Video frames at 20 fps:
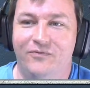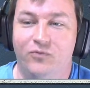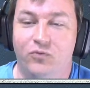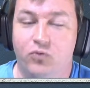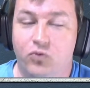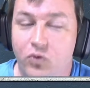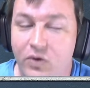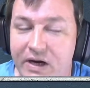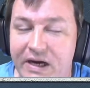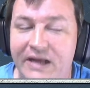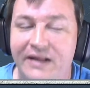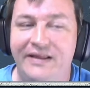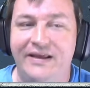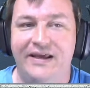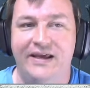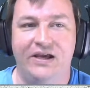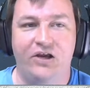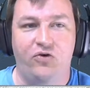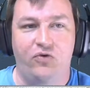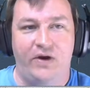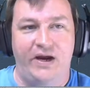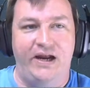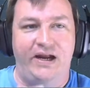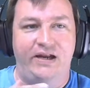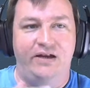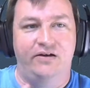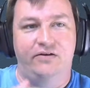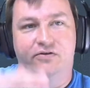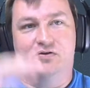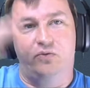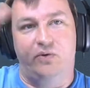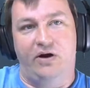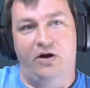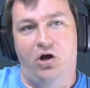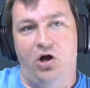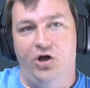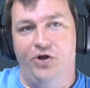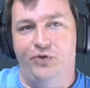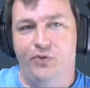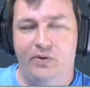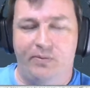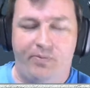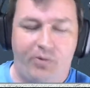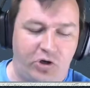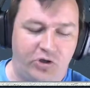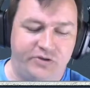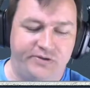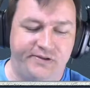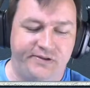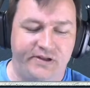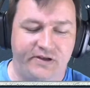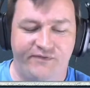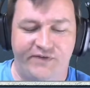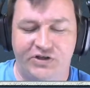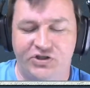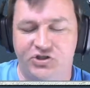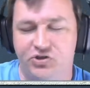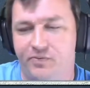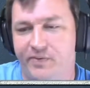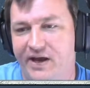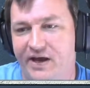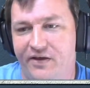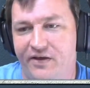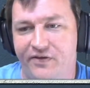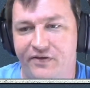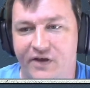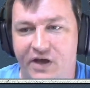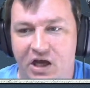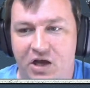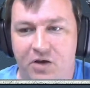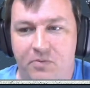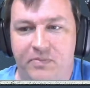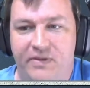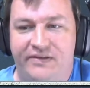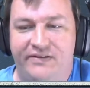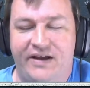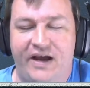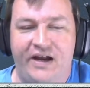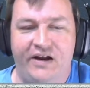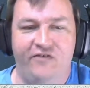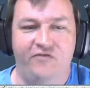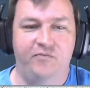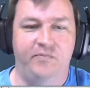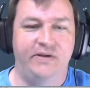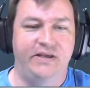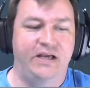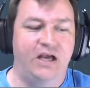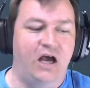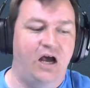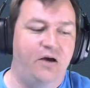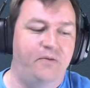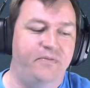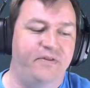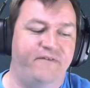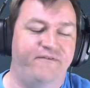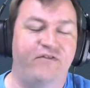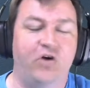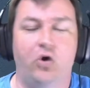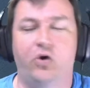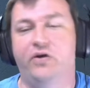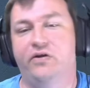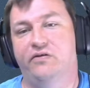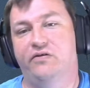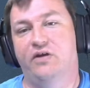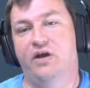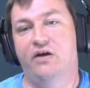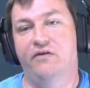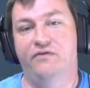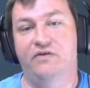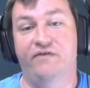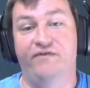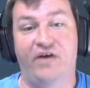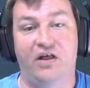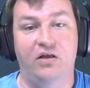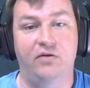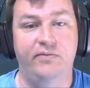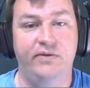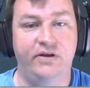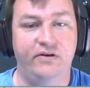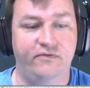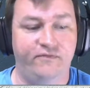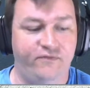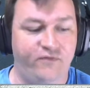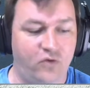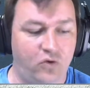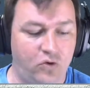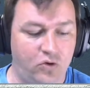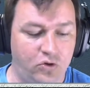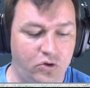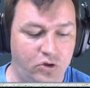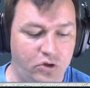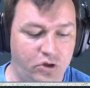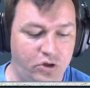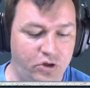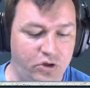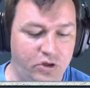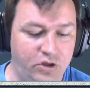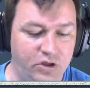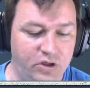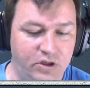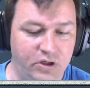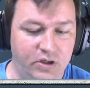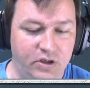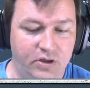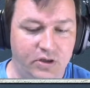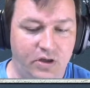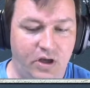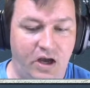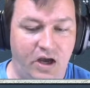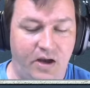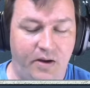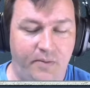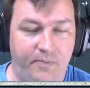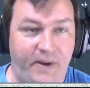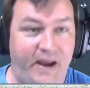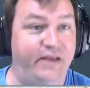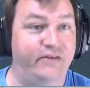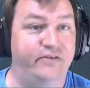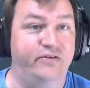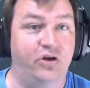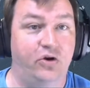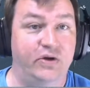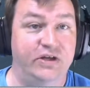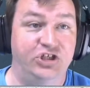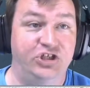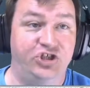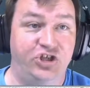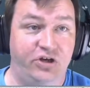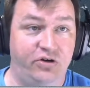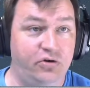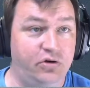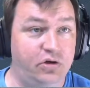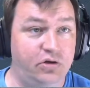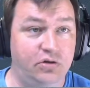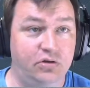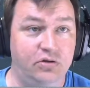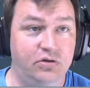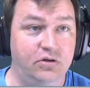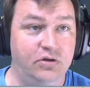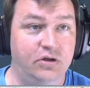really ingrained throughout all three parts of the adventure path. It's kind of become the focus of development for Paizo in general.